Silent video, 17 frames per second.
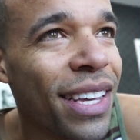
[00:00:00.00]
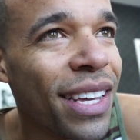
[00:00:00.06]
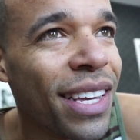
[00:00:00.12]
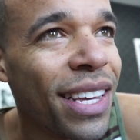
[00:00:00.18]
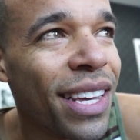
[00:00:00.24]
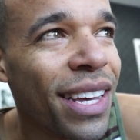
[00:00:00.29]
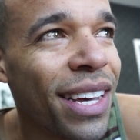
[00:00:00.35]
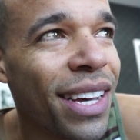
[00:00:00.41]

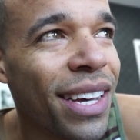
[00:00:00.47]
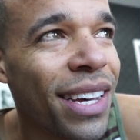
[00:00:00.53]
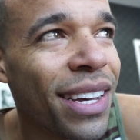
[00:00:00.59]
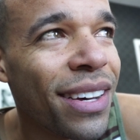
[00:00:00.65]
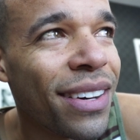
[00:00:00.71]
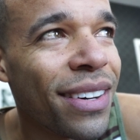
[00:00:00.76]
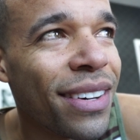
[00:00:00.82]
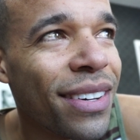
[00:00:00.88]

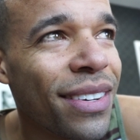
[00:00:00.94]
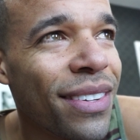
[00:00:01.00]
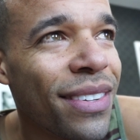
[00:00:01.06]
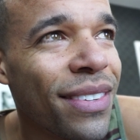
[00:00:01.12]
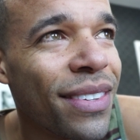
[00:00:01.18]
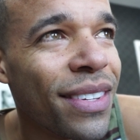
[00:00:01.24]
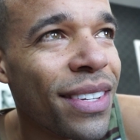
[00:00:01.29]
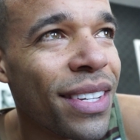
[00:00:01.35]

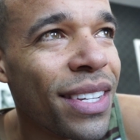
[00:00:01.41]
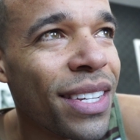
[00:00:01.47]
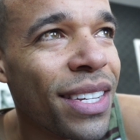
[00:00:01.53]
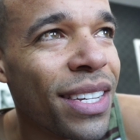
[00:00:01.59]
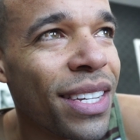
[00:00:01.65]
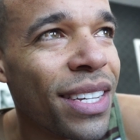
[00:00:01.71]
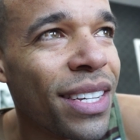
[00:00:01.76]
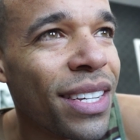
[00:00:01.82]

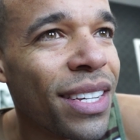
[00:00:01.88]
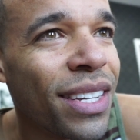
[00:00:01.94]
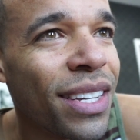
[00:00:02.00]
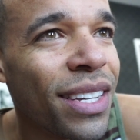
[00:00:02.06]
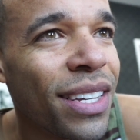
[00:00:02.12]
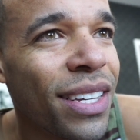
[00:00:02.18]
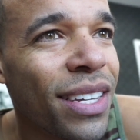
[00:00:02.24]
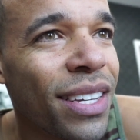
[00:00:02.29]

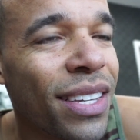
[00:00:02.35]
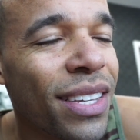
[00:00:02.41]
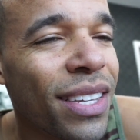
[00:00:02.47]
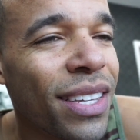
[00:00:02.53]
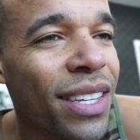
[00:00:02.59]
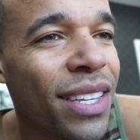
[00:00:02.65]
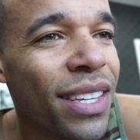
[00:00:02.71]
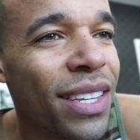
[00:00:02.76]

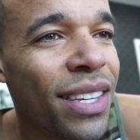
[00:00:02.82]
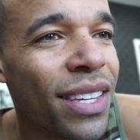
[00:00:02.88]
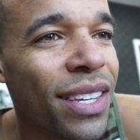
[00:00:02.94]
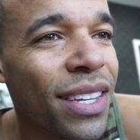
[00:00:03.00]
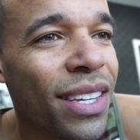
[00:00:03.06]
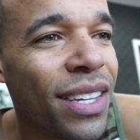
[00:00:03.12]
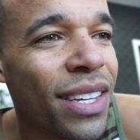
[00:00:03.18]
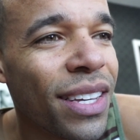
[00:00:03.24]

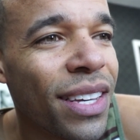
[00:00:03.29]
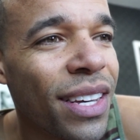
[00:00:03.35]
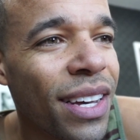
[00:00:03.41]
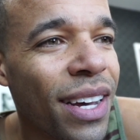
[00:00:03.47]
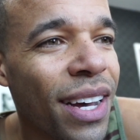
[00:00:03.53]
[no speech]